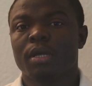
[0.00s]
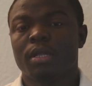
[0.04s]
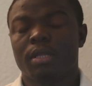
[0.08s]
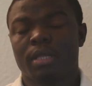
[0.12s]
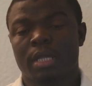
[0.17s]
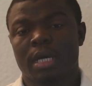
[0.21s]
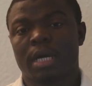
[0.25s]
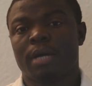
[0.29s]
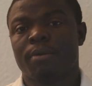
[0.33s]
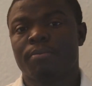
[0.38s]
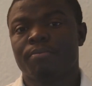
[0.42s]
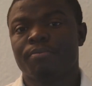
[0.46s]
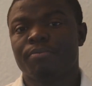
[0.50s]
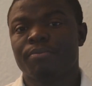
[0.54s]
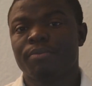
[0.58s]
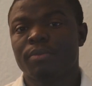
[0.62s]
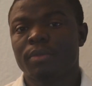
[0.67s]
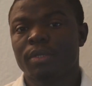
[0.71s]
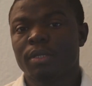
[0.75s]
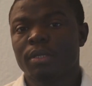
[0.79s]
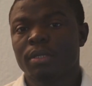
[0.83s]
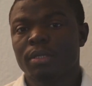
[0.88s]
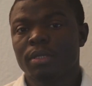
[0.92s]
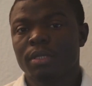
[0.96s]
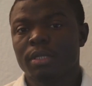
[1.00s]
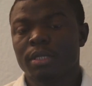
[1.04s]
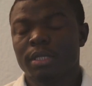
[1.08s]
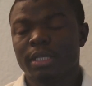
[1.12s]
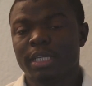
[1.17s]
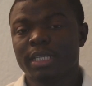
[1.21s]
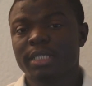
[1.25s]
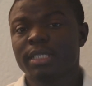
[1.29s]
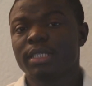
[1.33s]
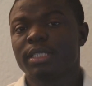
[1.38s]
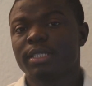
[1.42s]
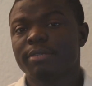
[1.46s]
Now,
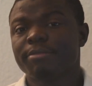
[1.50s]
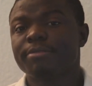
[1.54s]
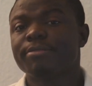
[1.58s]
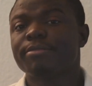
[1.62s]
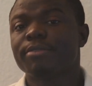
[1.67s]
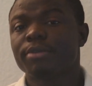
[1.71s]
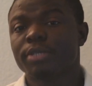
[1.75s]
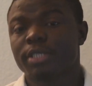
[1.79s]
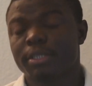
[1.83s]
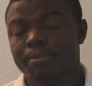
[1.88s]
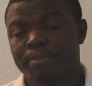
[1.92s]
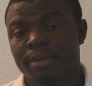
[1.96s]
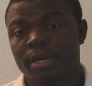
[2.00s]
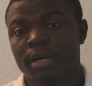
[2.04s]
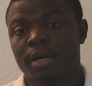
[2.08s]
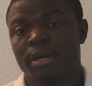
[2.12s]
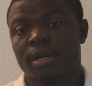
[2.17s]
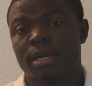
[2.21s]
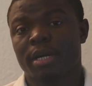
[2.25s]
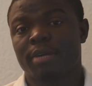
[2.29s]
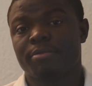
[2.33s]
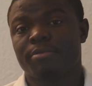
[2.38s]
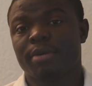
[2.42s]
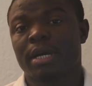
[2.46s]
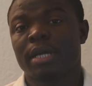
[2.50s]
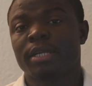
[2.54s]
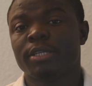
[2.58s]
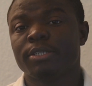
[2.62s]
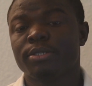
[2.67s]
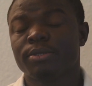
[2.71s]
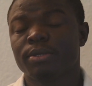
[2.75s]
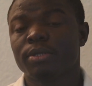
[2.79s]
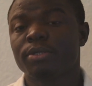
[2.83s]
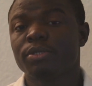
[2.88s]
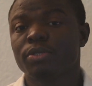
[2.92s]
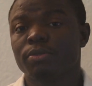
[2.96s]
this is the first paragraph, and
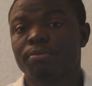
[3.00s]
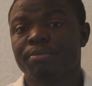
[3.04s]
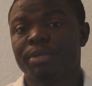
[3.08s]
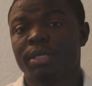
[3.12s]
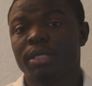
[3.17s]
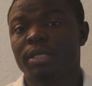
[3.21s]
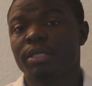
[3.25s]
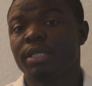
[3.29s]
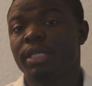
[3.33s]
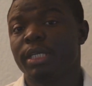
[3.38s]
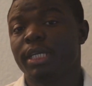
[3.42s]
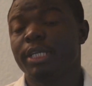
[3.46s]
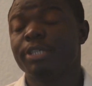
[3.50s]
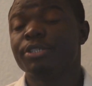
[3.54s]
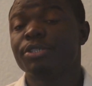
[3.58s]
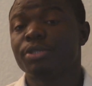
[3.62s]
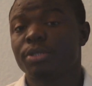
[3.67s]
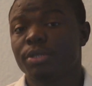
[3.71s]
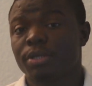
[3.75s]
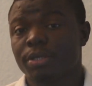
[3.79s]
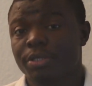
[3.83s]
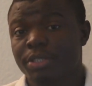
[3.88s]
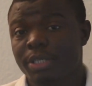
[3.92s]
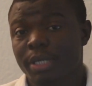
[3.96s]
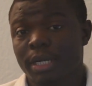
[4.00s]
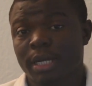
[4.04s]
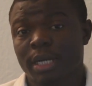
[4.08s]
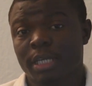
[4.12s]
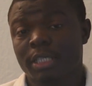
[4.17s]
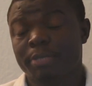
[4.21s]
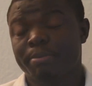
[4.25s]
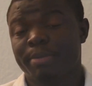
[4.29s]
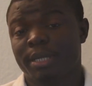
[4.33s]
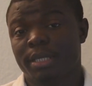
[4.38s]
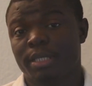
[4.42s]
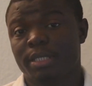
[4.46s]
it's going to be the introductory
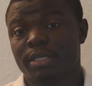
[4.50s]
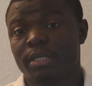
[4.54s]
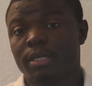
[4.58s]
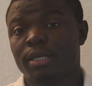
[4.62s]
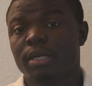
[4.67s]
aspect